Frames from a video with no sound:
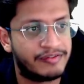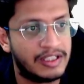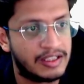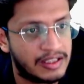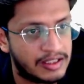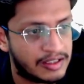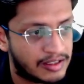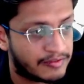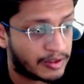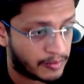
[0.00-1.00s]

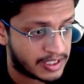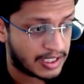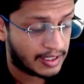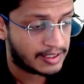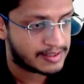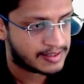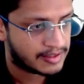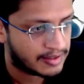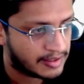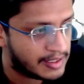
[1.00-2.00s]
the question asked
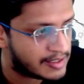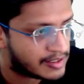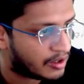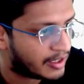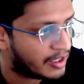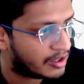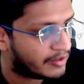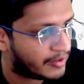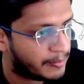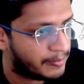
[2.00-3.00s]
is already on the
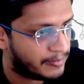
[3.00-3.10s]
web,